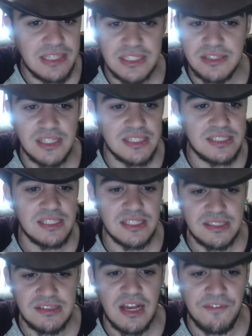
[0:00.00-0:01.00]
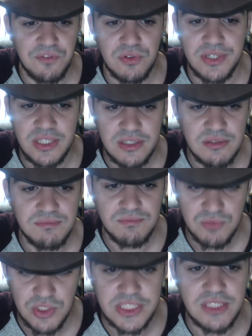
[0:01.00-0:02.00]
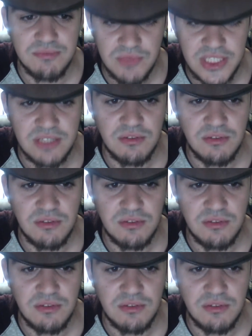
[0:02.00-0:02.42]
th this is definitely looking like